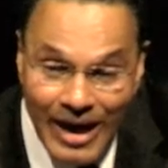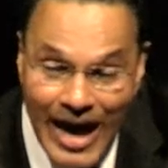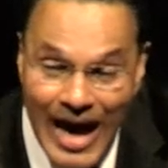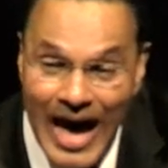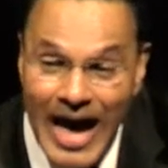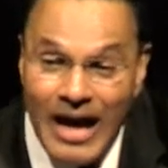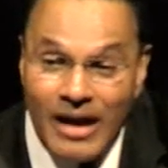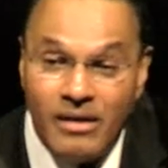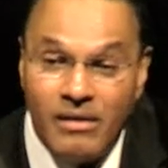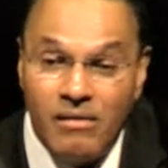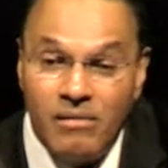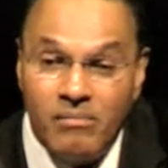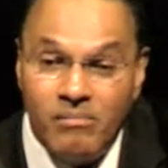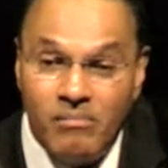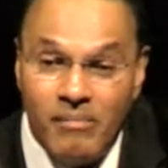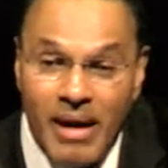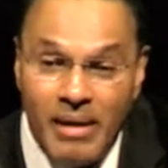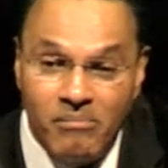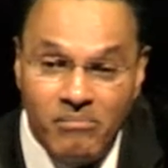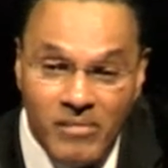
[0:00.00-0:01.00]
And
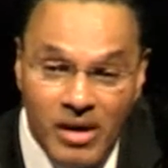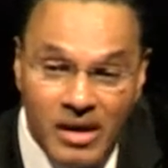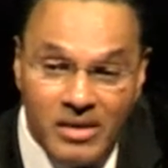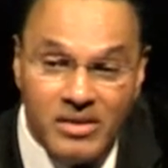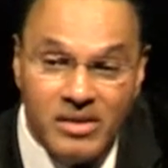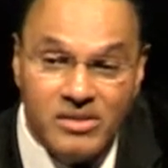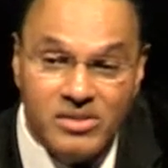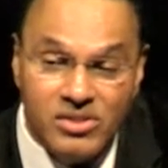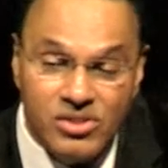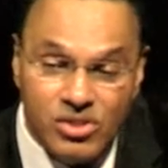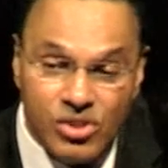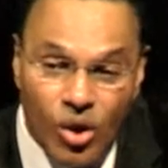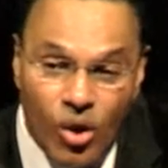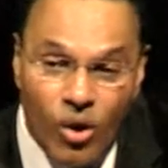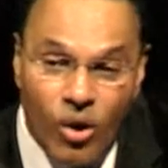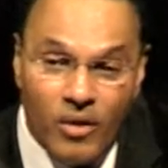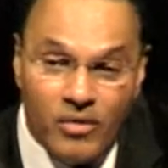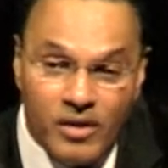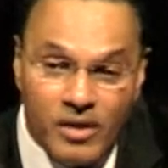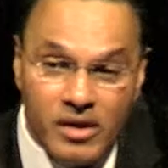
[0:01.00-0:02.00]
my mother
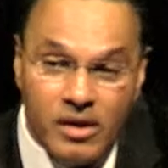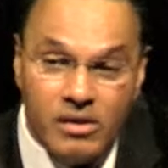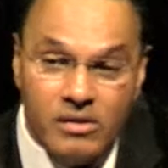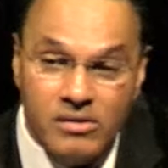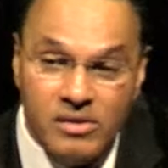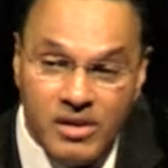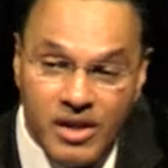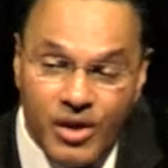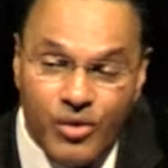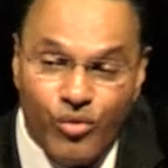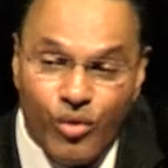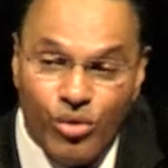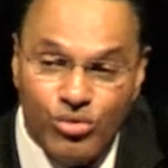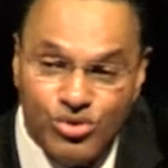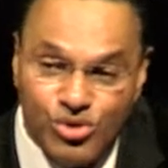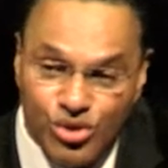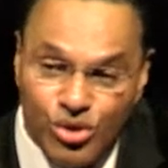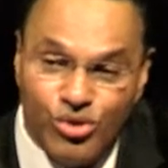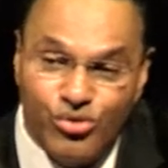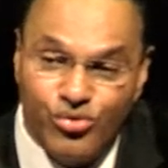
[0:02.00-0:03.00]
saw the little Negro
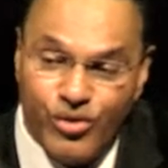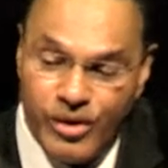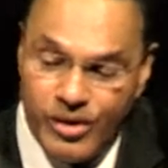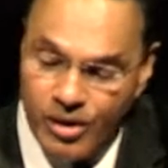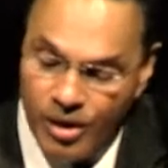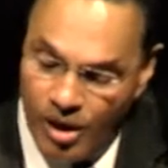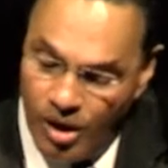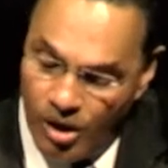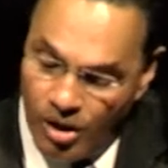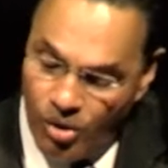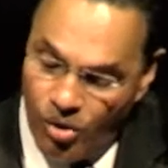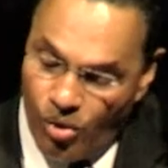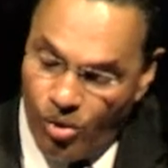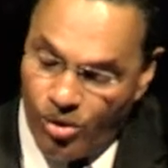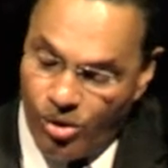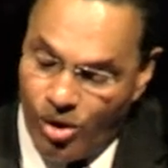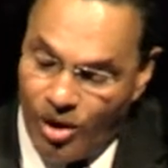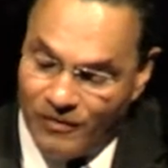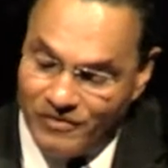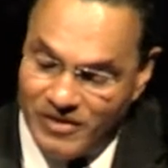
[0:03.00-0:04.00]
children
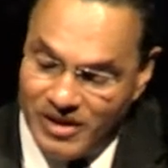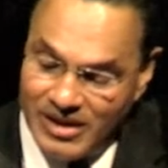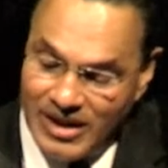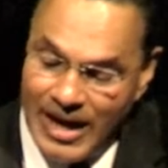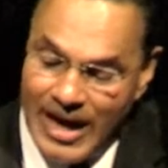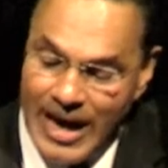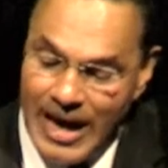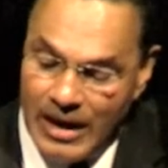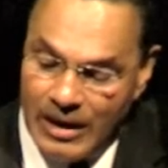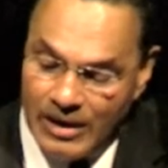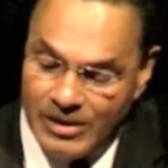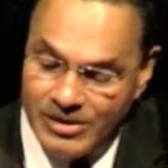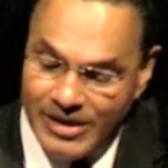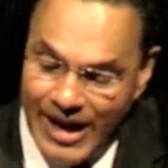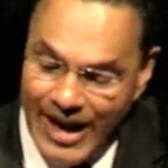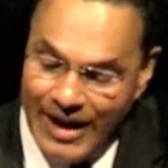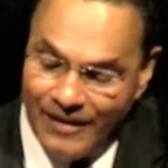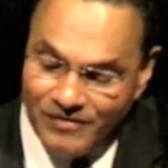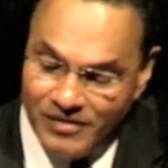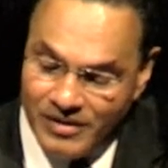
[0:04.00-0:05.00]
going off to college
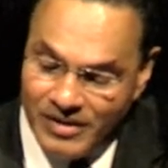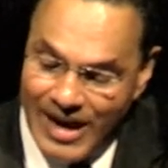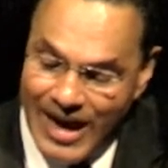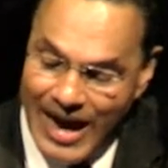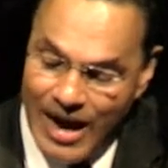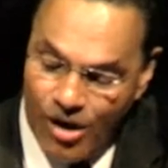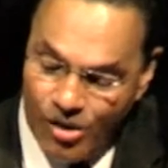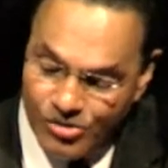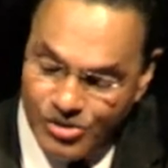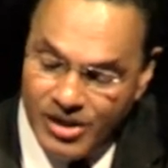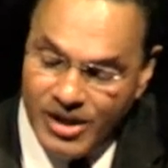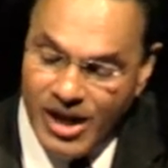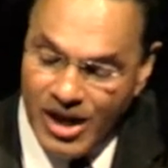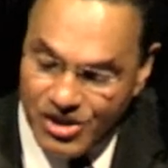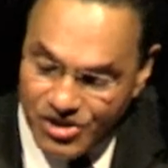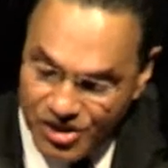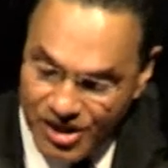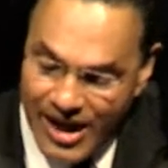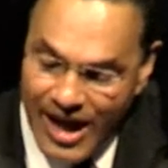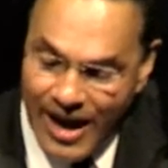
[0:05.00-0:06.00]
after the Higher
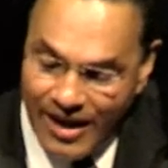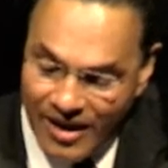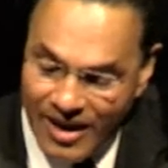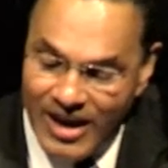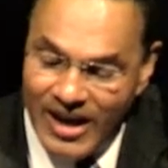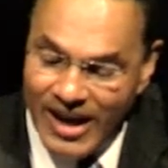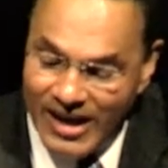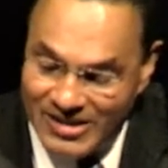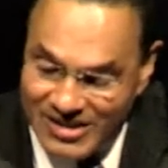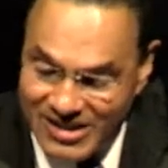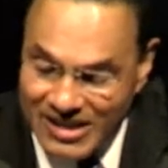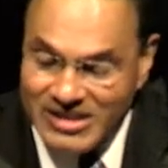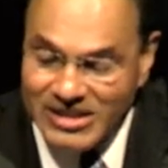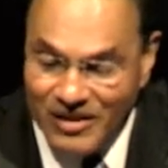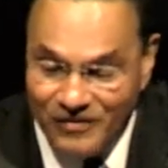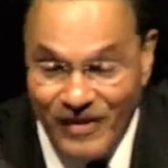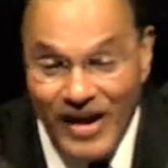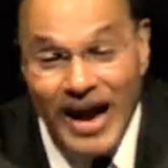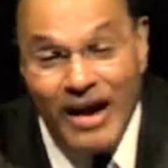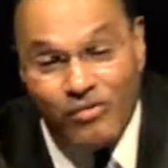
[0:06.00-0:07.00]
Education Act in
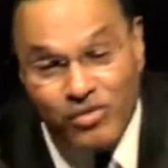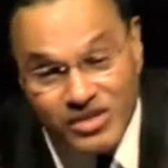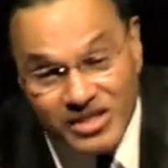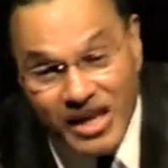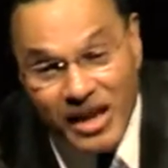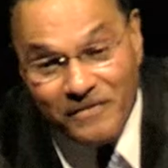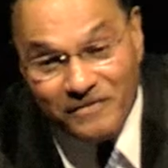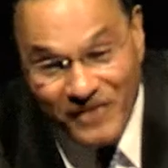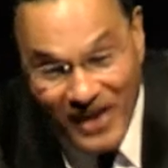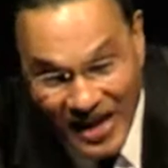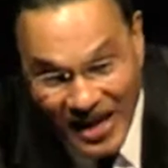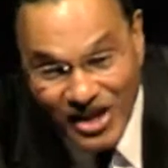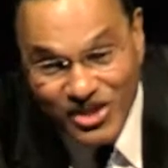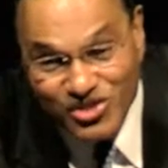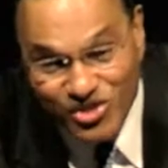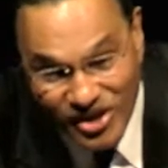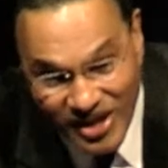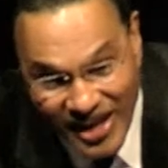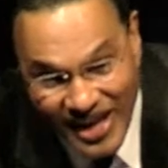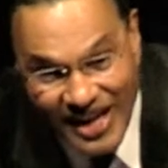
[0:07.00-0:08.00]
65, which gave
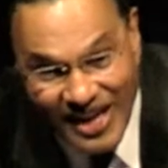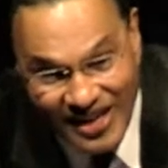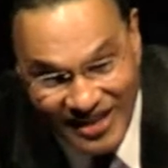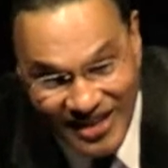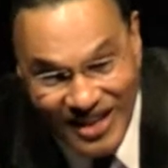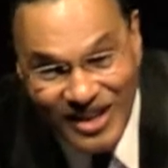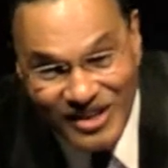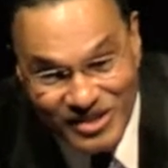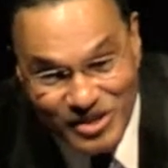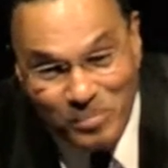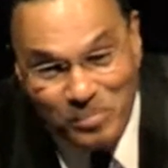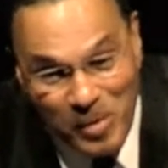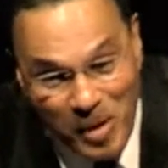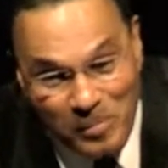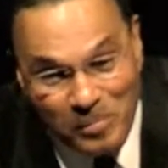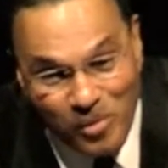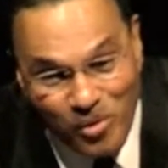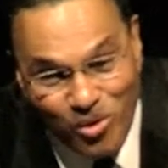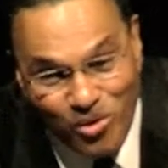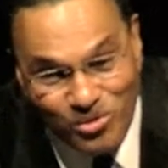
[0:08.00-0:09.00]
financial aid to
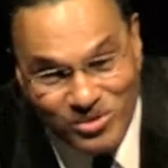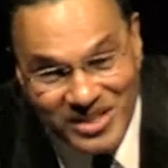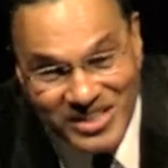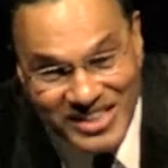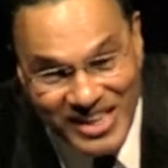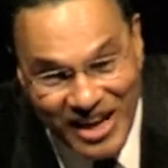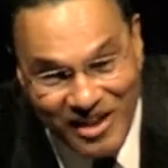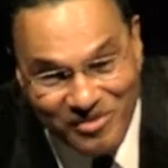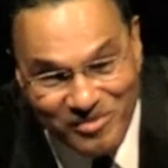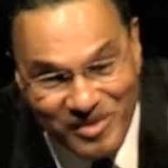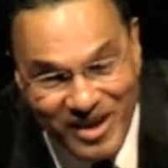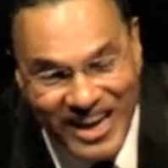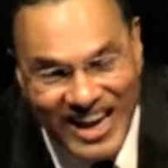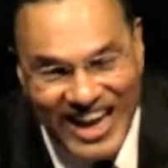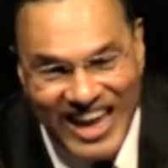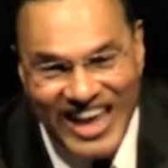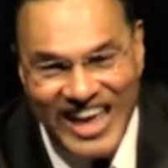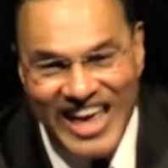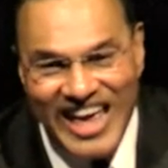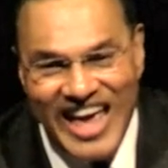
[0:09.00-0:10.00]
people who didn't have
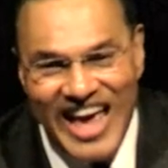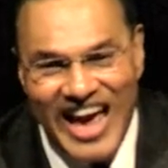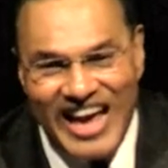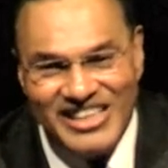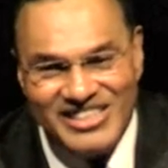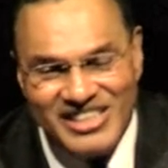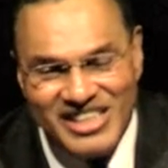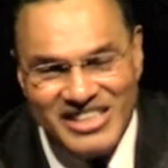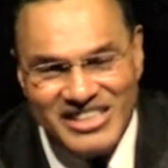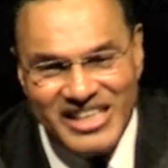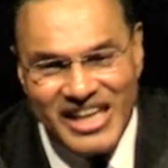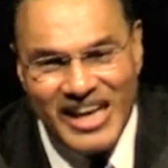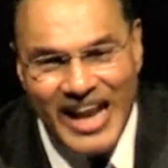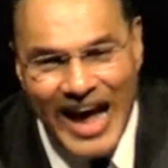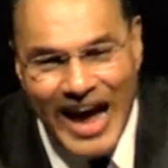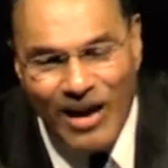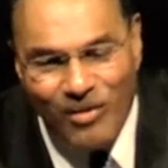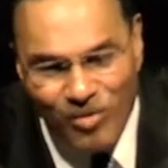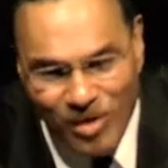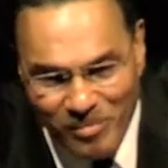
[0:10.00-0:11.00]
money. And she said,
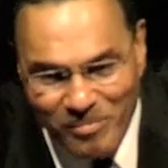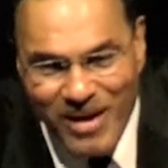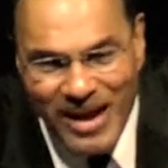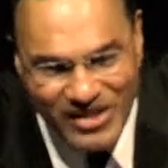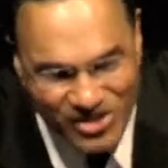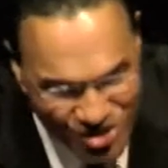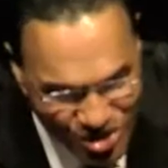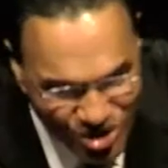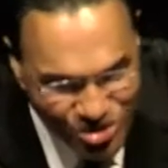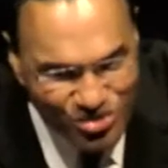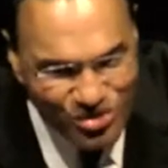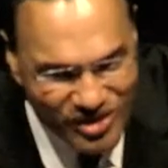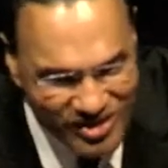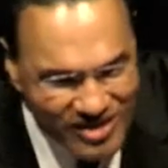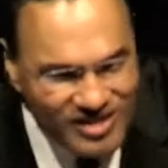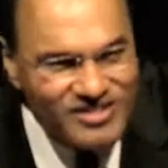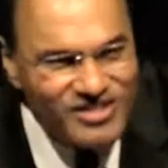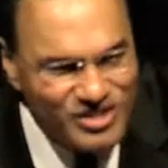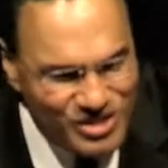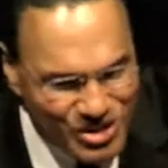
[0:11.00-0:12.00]
I want my
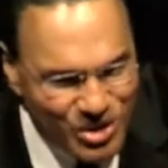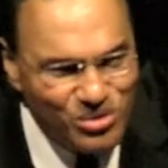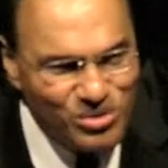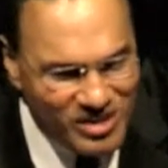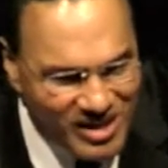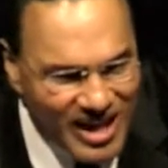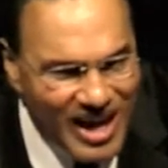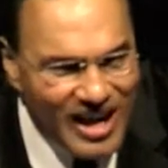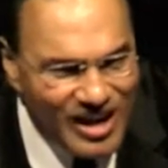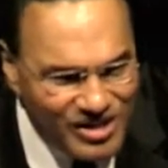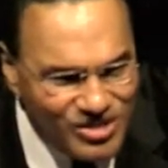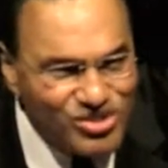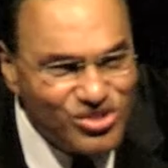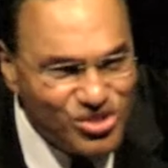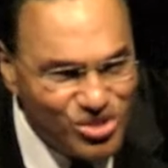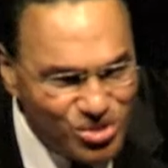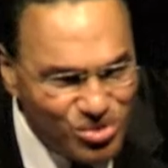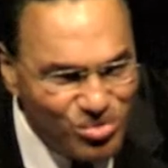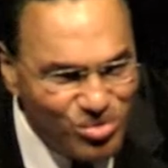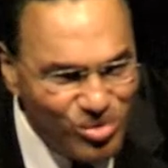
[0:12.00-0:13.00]
children to go to
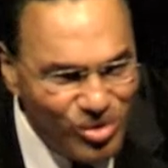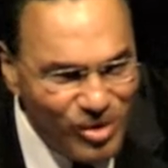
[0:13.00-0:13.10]
college too.